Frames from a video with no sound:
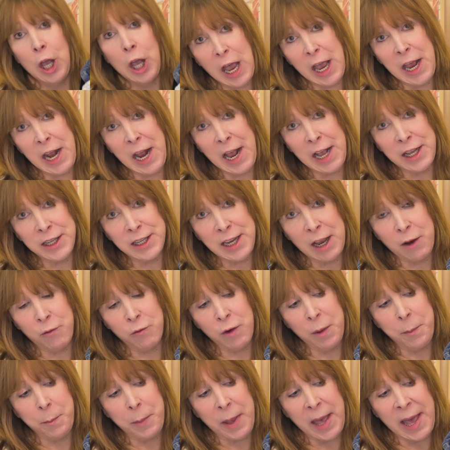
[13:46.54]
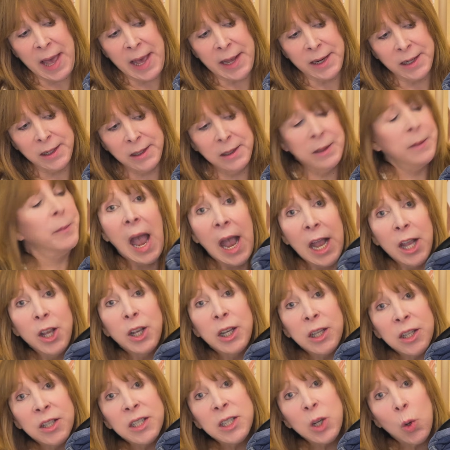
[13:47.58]
it has that rip panel, and you
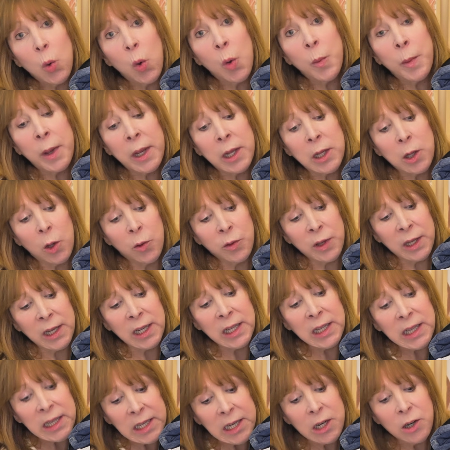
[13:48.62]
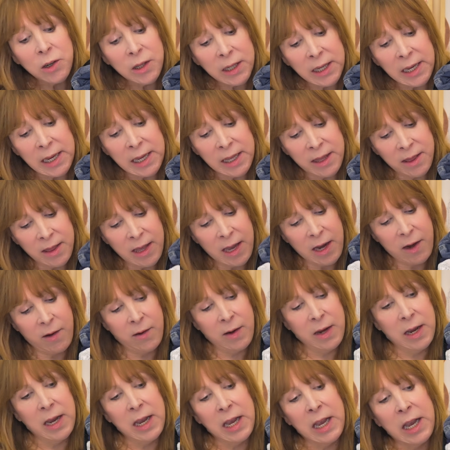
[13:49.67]
can see all my clothing clearly in there,
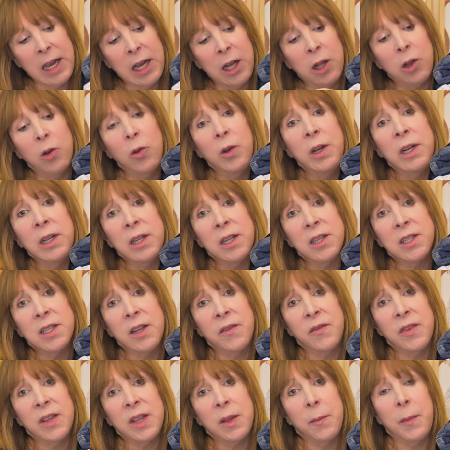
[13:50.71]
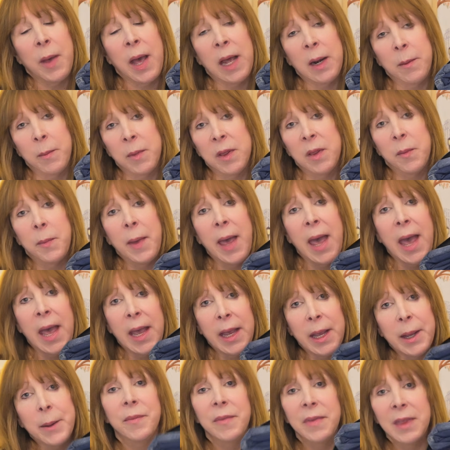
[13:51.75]
including the stuff at the bottom of the
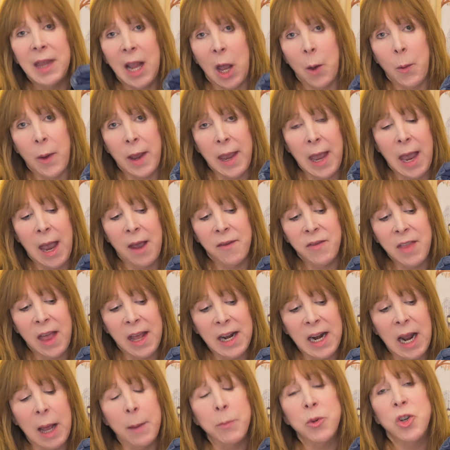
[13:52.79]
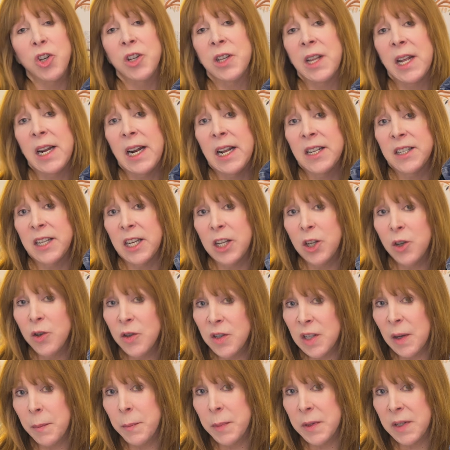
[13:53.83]
bag. Now I have that option that as I
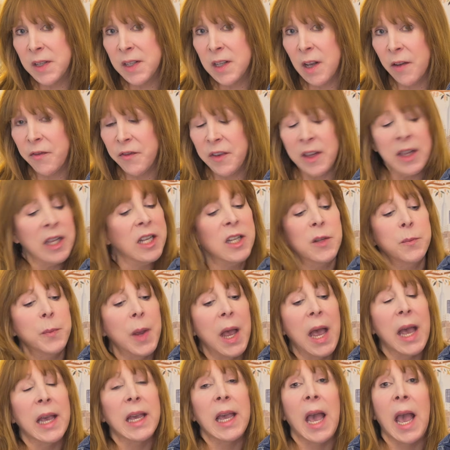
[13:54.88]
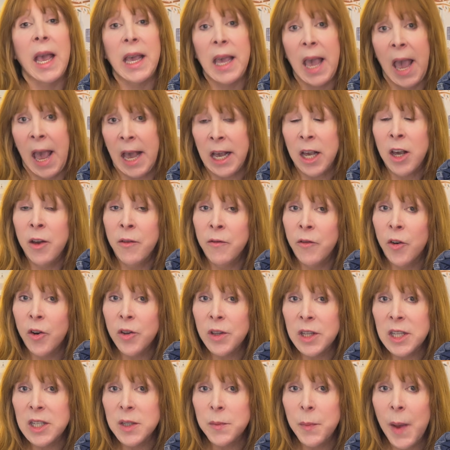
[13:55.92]
use up stuff in this bag, I can
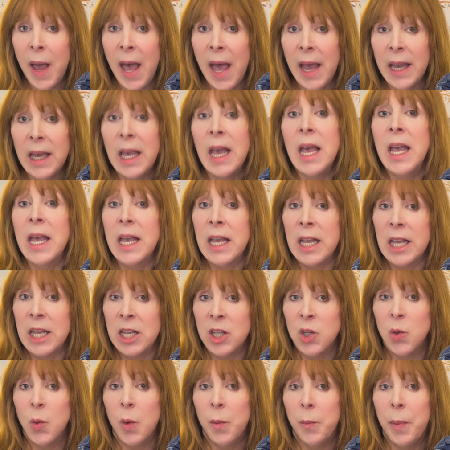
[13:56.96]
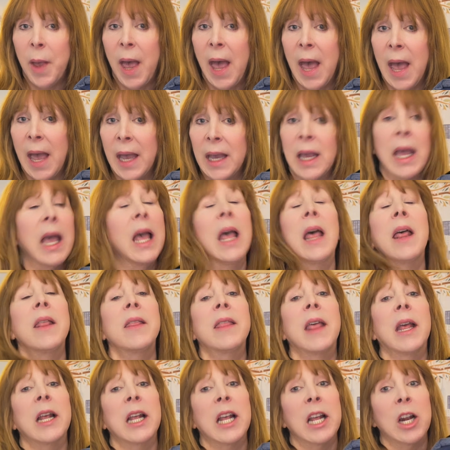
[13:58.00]
convert this bag into a bag
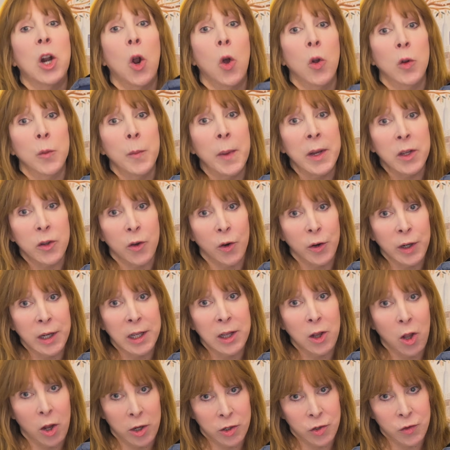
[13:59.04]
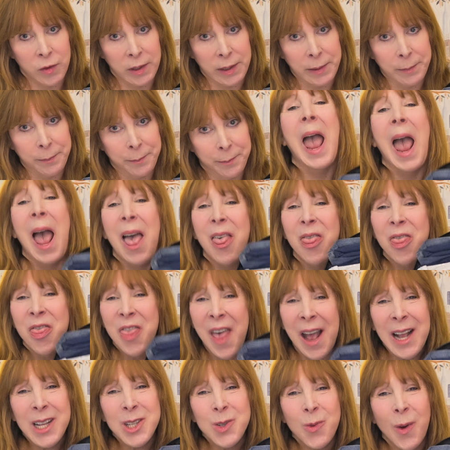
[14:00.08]
that can hold my dirty laundry. And
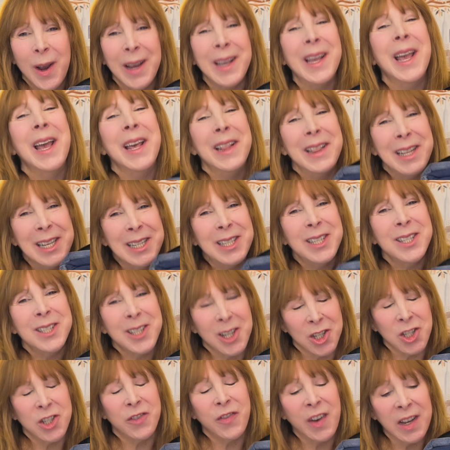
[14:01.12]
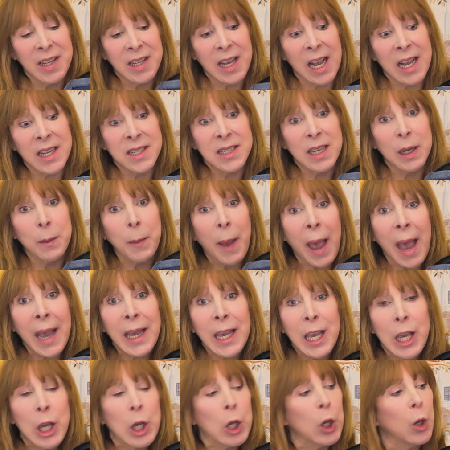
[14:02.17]
that's why these are such fantastic
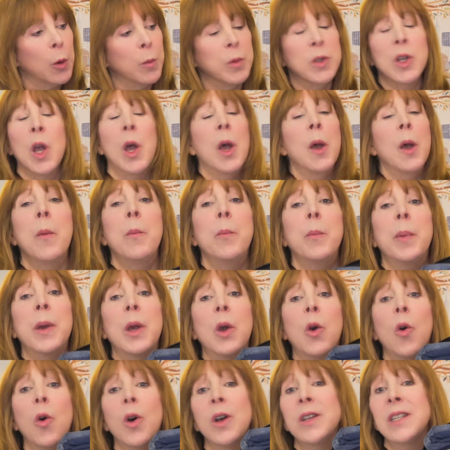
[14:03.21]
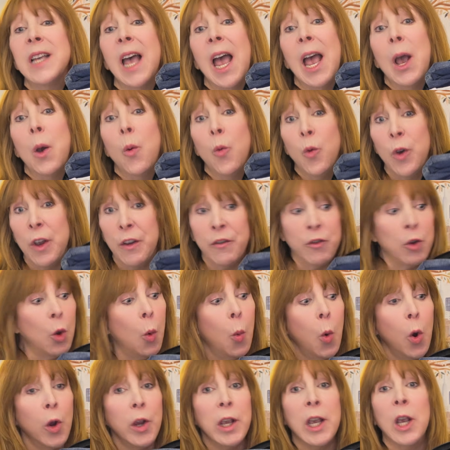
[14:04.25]
packing cubes, because if you're
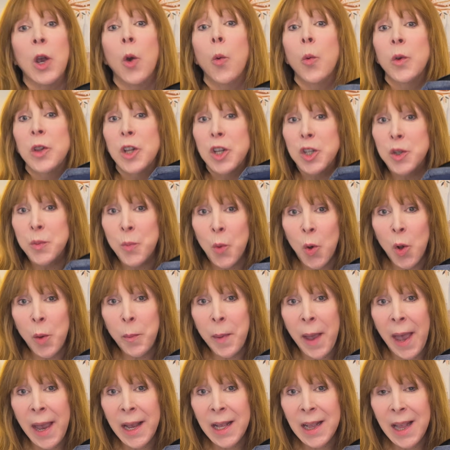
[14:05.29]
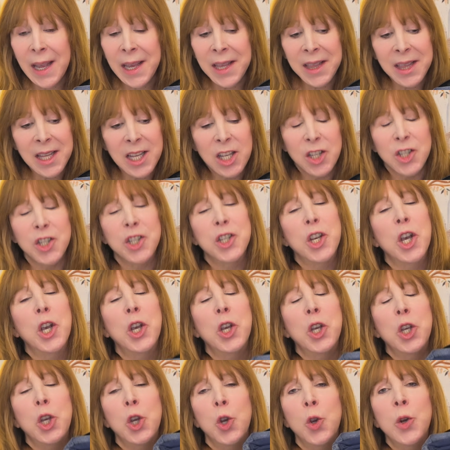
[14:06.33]
working with a small bag like this,
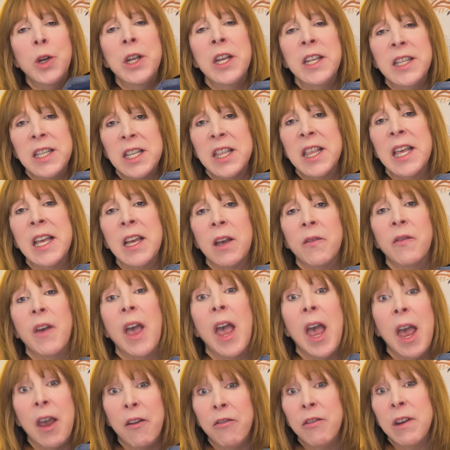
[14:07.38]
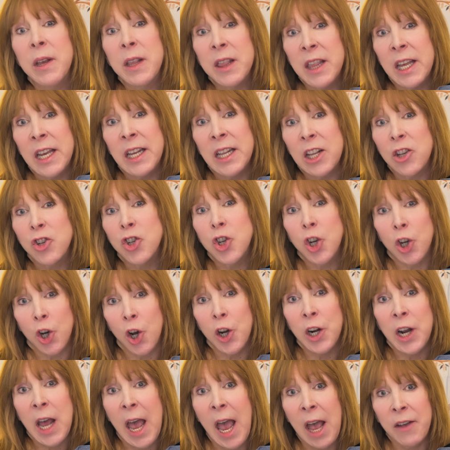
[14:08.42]
you need to think of everything that you're
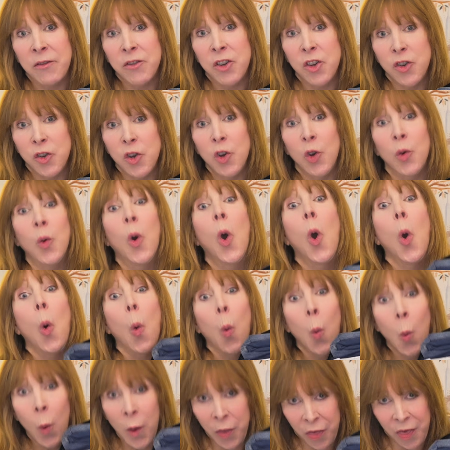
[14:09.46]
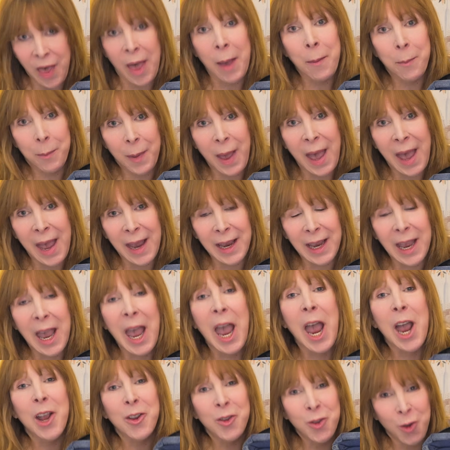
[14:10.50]
going to have to do with that bag.
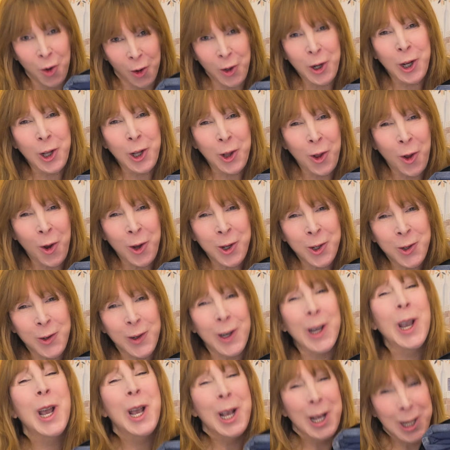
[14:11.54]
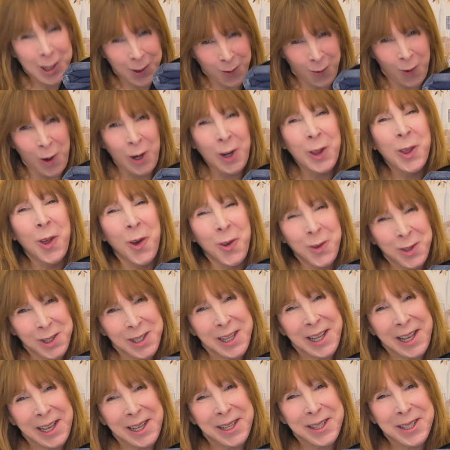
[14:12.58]
And dirty laundry is one of those
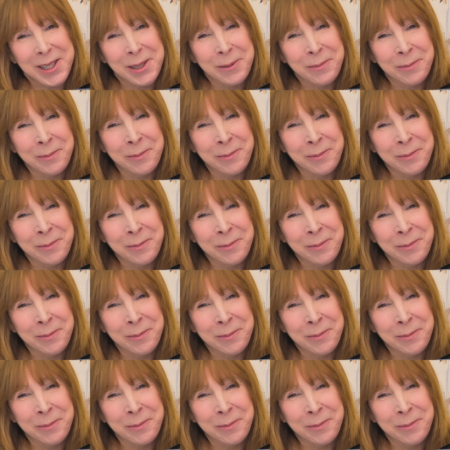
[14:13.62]
things.